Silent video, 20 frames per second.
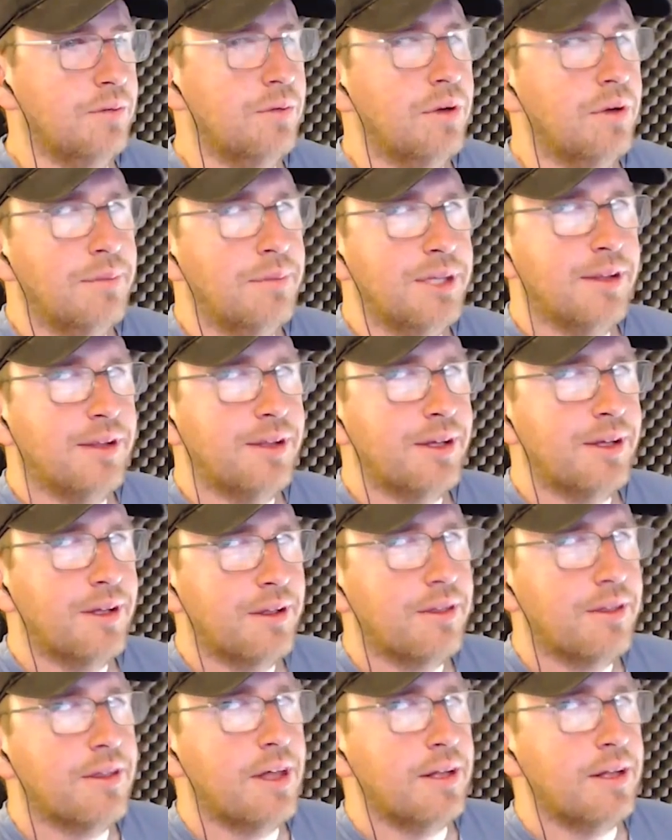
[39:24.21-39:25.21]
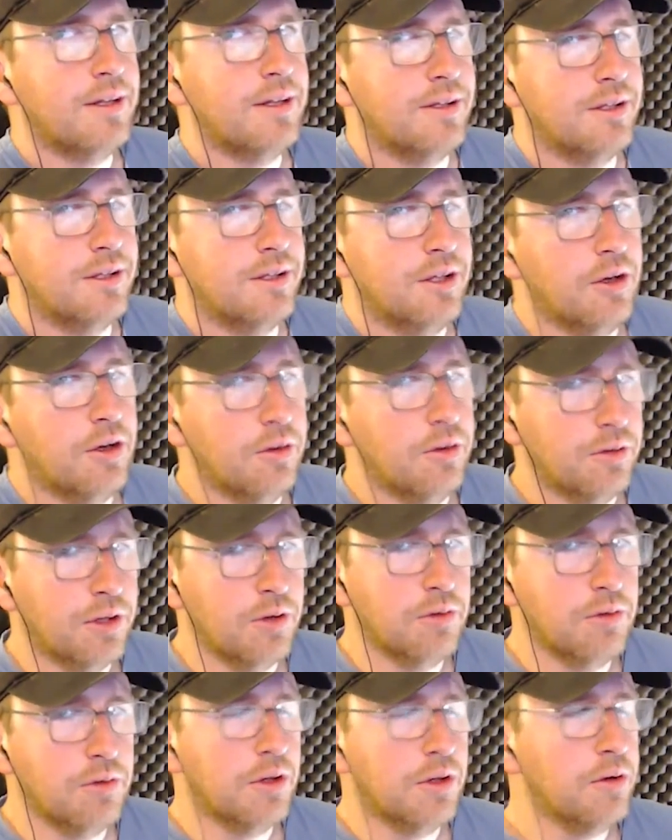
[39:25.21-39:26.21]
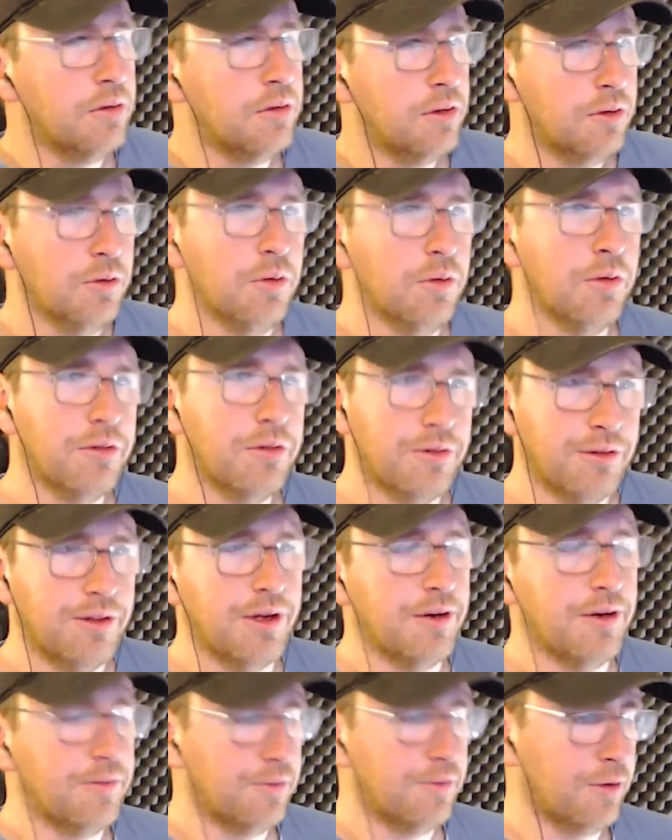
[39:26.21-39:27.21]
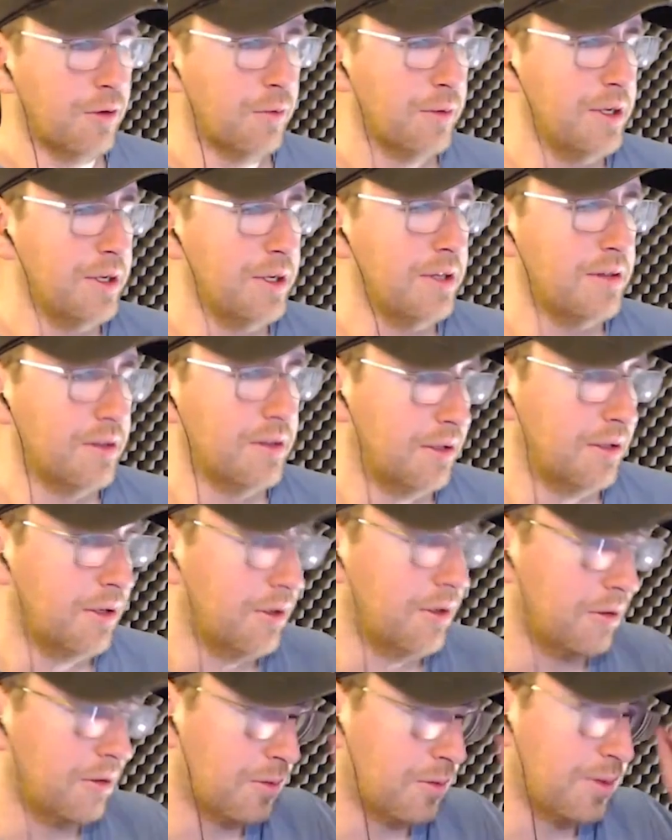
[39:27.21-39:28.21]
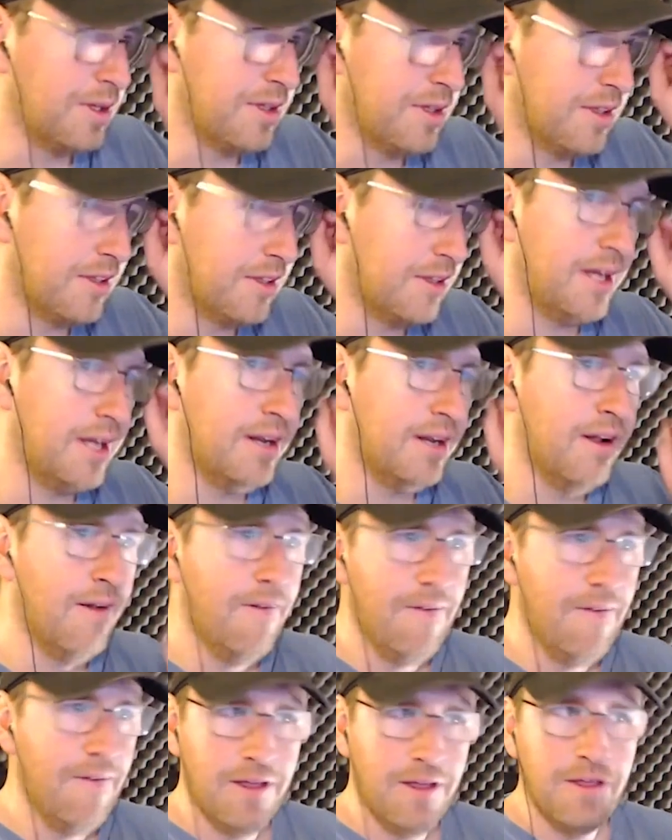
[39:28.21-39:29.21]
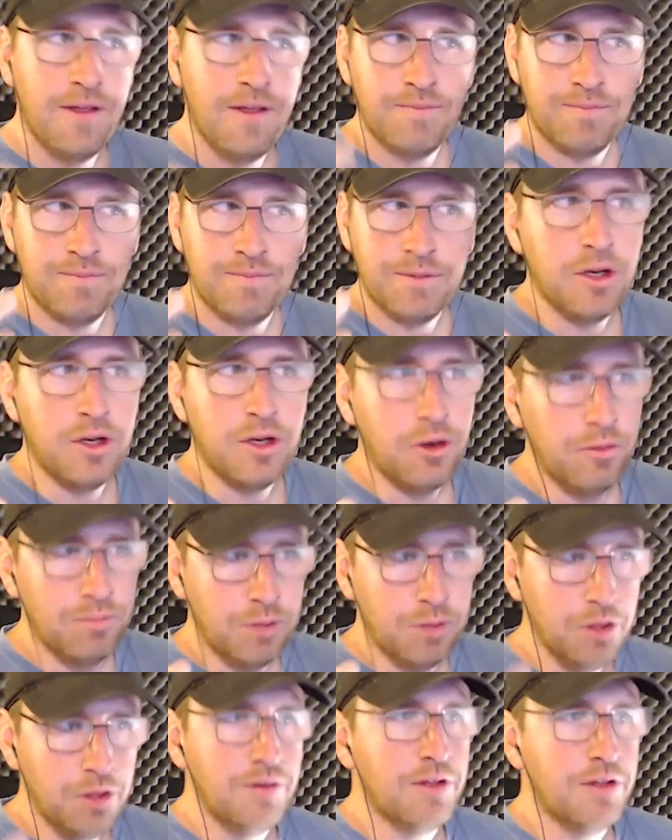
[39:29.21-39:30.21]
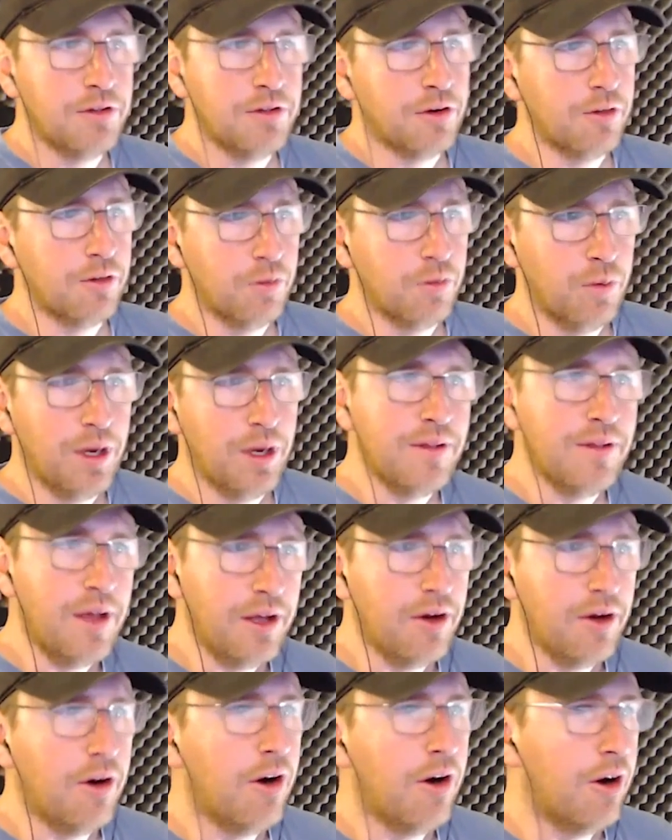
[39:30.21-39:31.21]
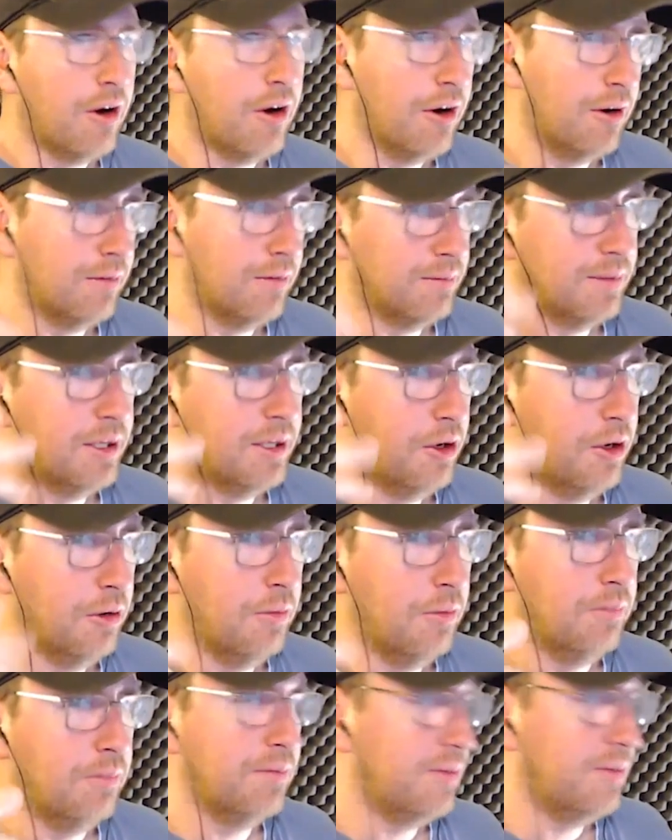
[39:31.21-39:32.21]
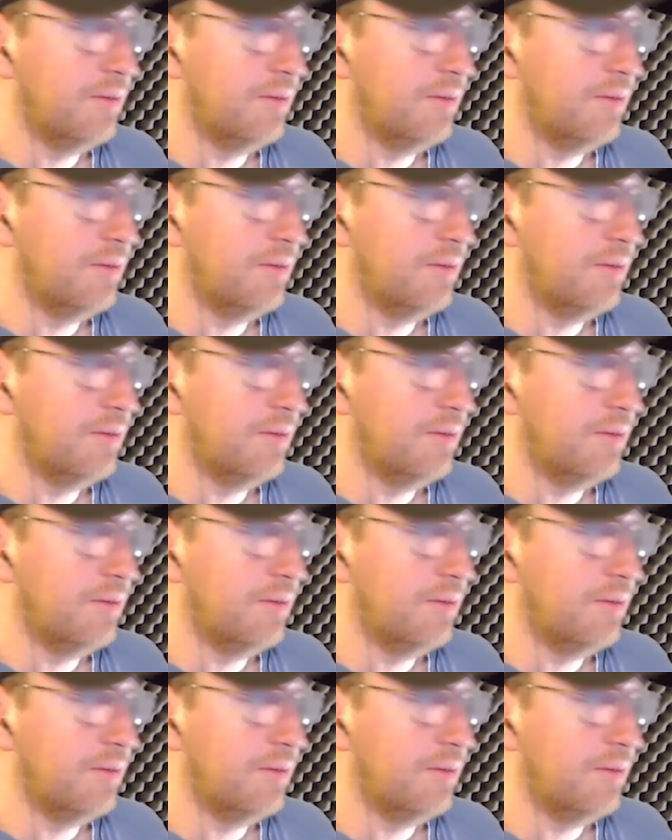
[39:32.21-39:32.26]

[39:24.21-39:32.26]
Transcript: Well, I mean, the thing is that you know th those tools are there for a reason. You know, the reason that you know movies are the way they are. You know.